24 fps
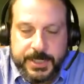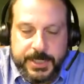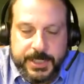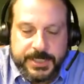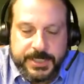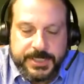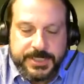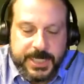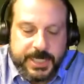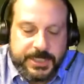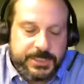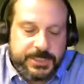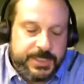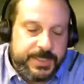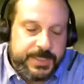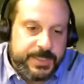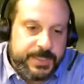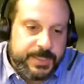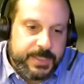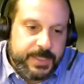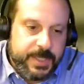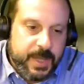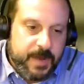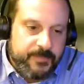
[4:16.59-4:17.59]
essentially
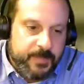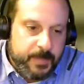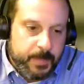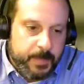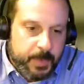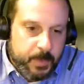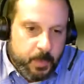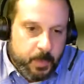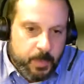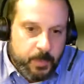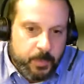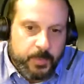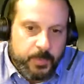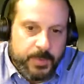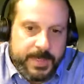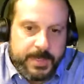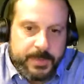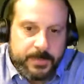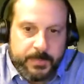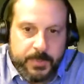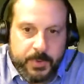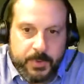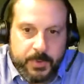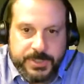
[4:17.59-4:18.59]
that the government will
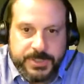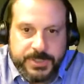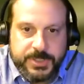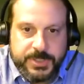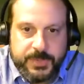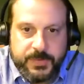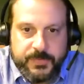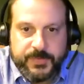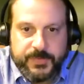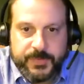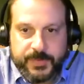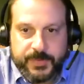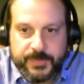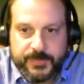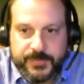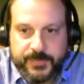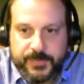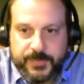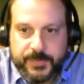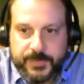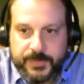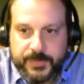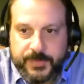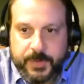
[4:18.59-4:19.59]
reimburse you
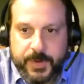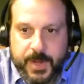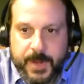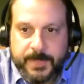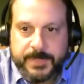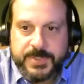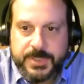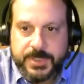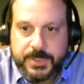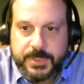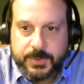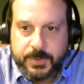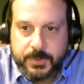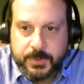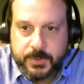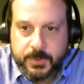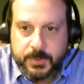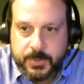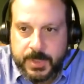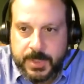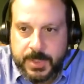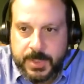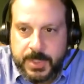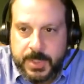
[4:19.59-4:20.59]
for up
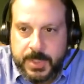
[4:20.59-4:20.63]
to